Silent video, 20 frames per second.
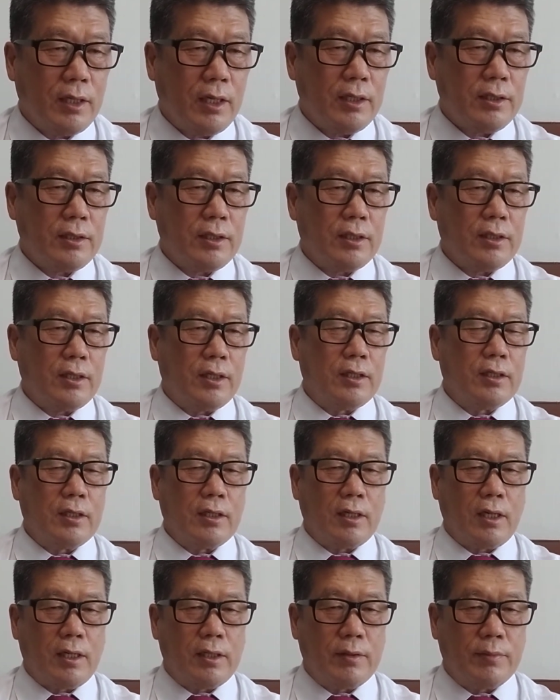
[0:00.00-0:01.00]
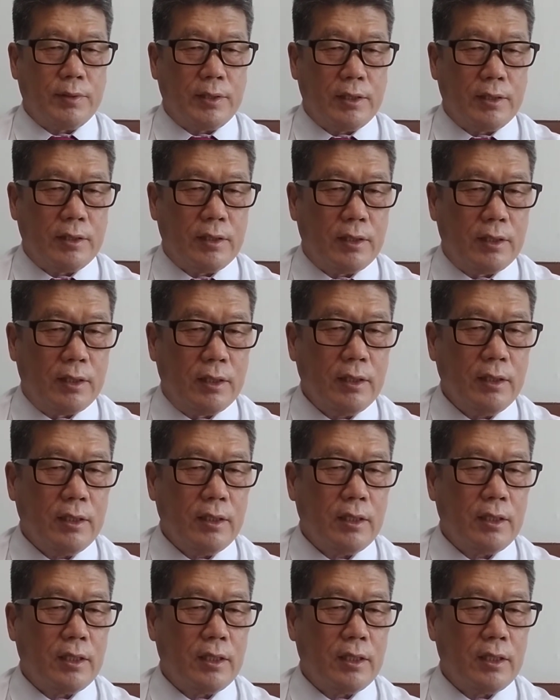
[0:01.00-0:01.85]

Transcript: asset and the liability,